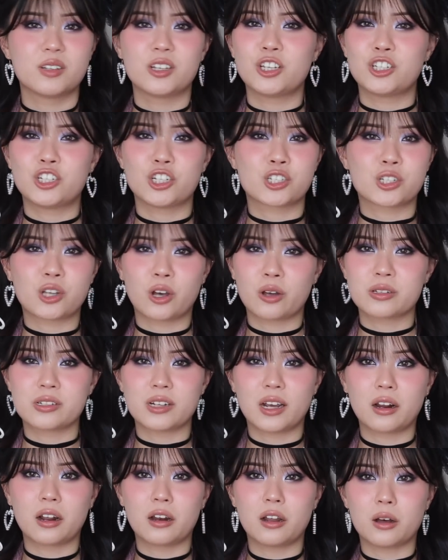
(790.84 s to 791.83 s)
it just goes
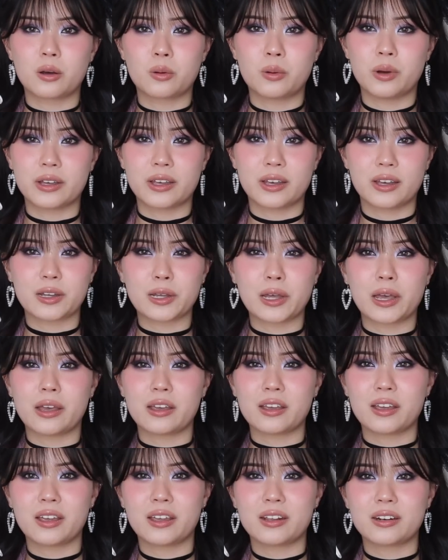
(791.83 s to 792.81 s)
down a lot quicker,
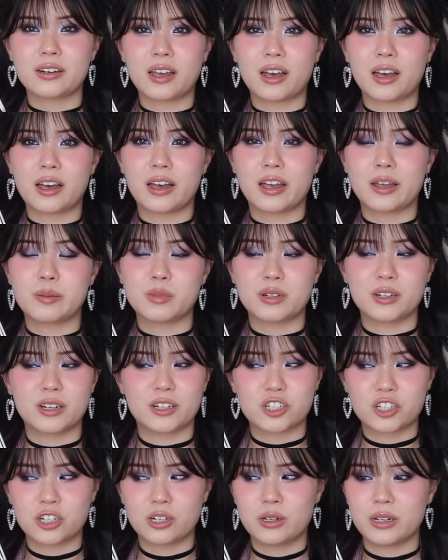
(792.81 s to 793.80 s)
and I'm
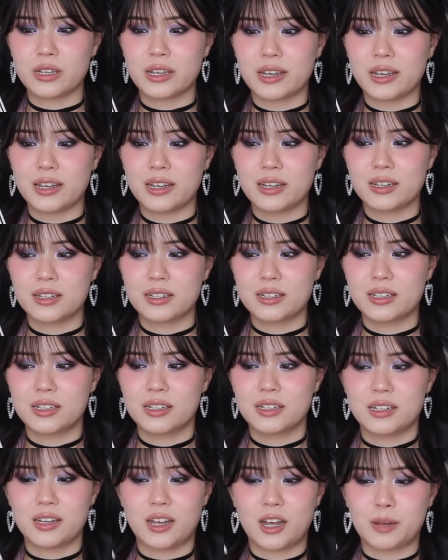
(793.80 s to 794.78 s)
literally
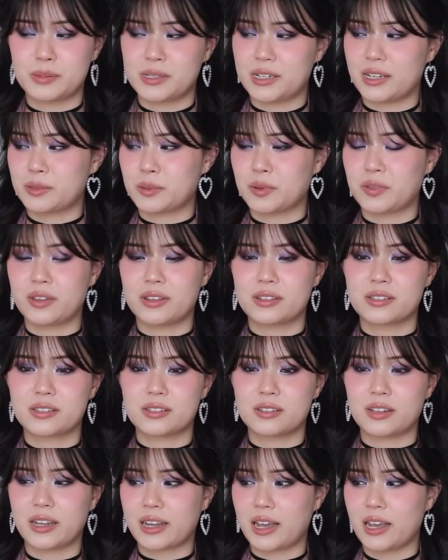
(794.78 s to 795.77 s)
obsessed with
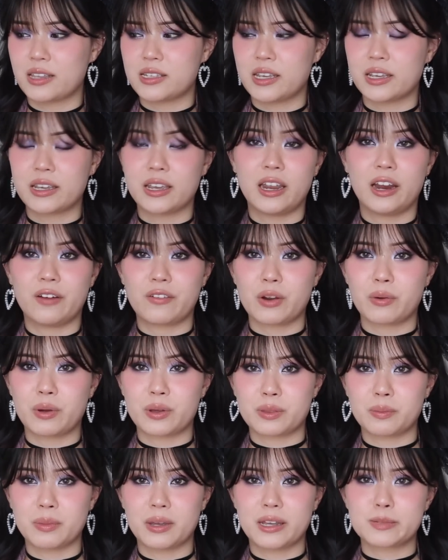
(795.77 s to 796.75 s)
this. Like, I take it
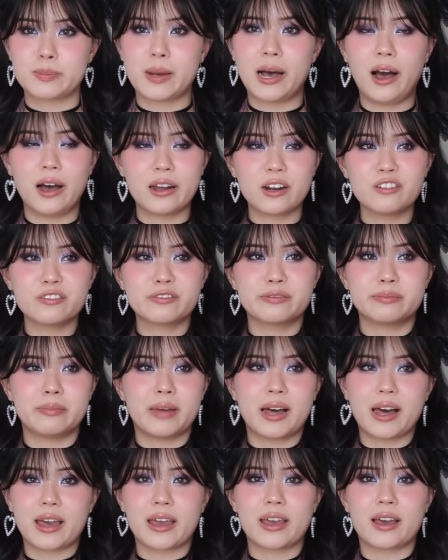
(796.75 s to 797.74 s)
everywhere with me. It's part of
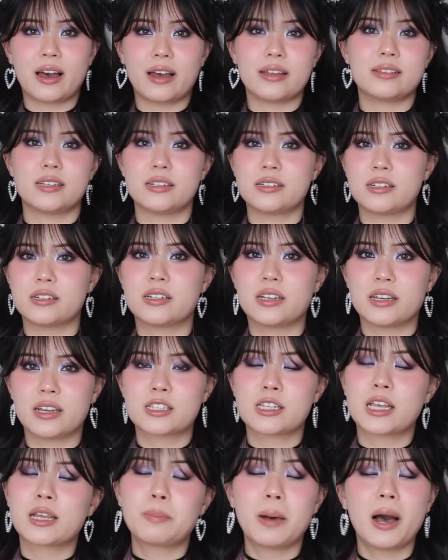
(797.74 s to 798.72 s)
my identity.
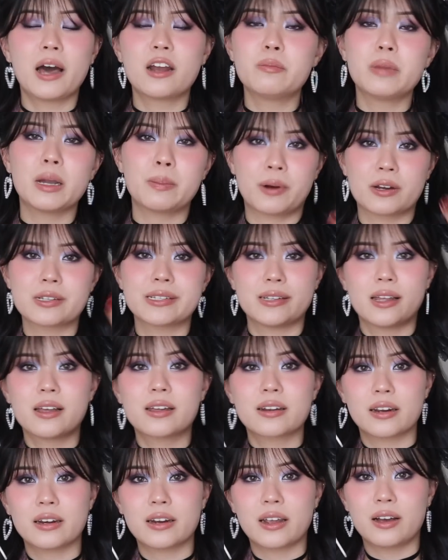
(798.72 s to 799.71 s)
It's like part of my
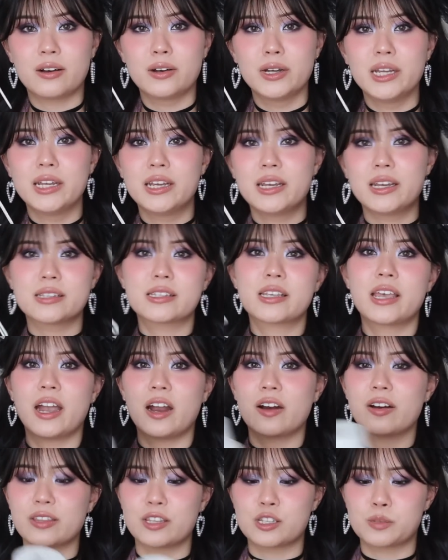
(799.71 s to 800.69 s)
personality now, is
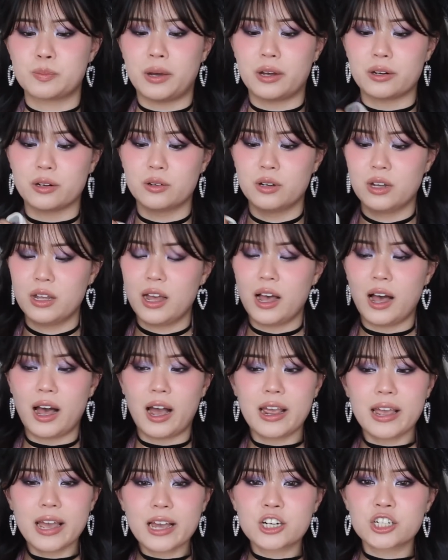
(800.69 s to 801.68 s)
carrying this bottle.
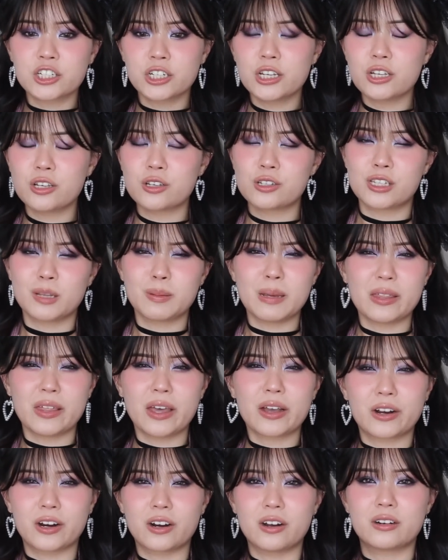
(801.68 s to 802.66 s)
I actually used to be
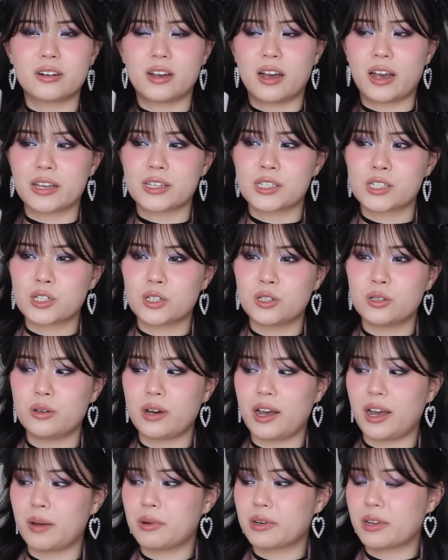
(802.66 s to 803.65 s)
that girl in high school.
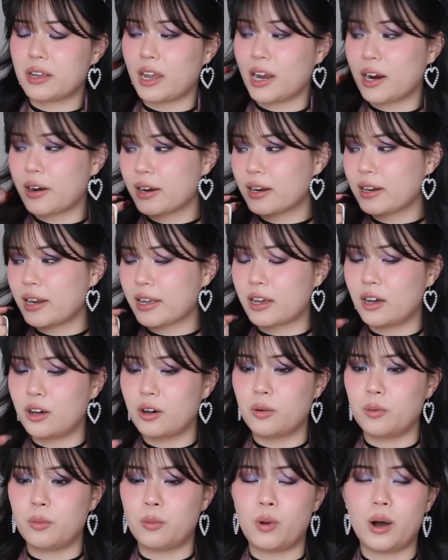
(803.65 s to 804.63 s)
I would carry like a
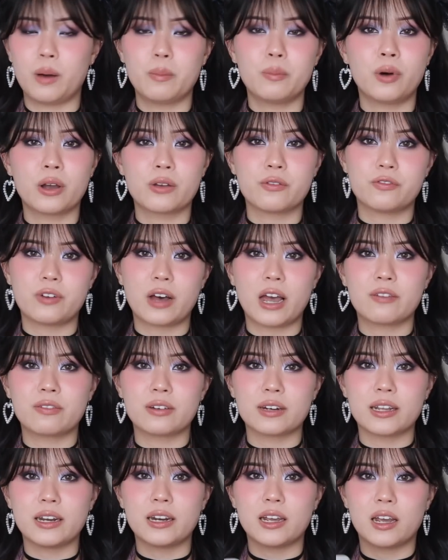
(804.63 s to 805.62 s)
1.5
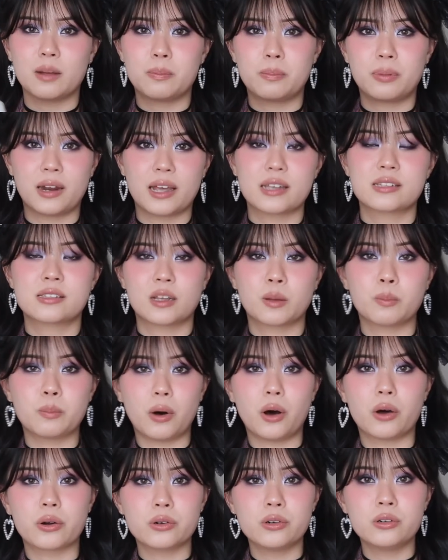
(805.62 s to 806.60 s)
liter plastic
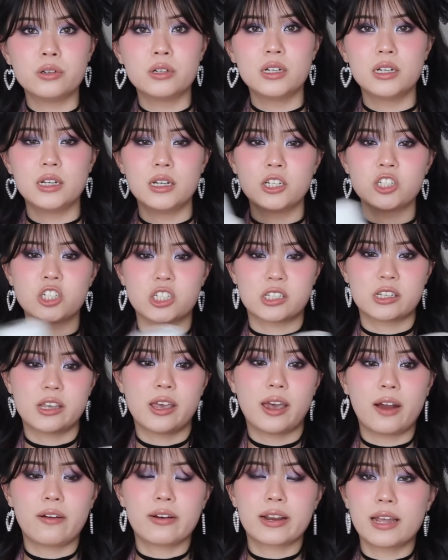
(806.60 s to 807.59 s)
bottle, just
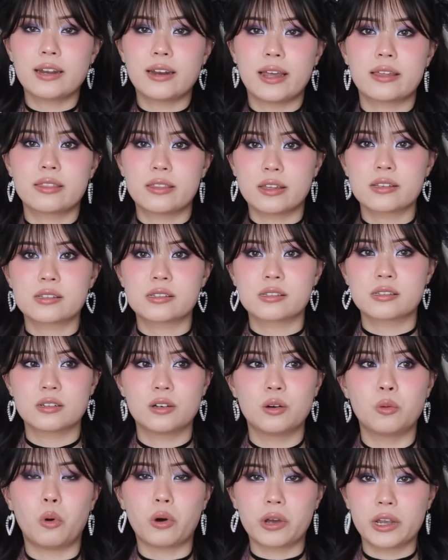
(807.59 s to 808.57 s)
carrying it like this,
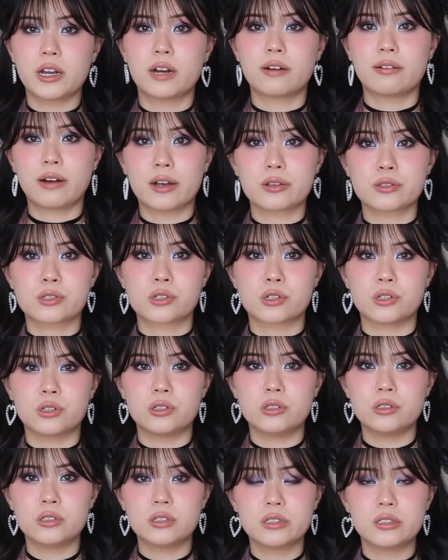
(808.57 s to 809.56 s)
walking around
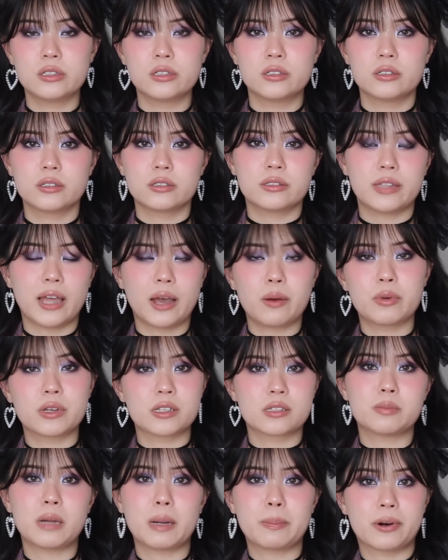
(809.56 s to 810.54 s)
school. That
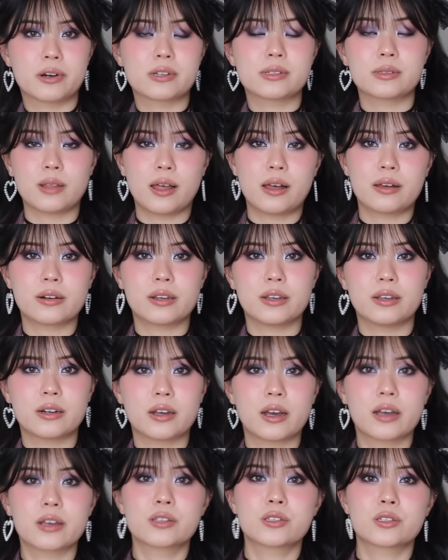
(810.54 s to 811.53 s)
was my personality in high